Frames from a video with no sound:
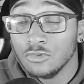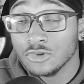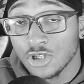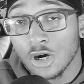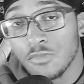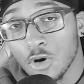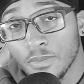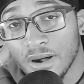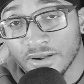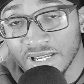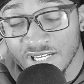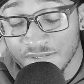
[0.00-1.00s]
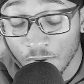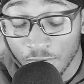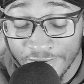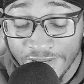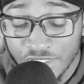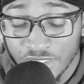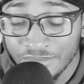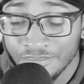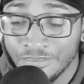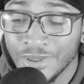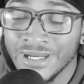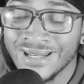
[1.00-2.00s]
We'll talk more about Kang's motivation,
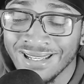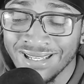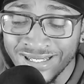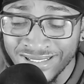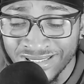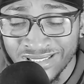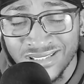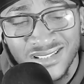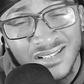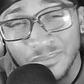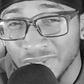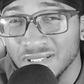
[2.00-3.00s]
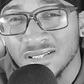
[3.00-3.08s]
but it's a bit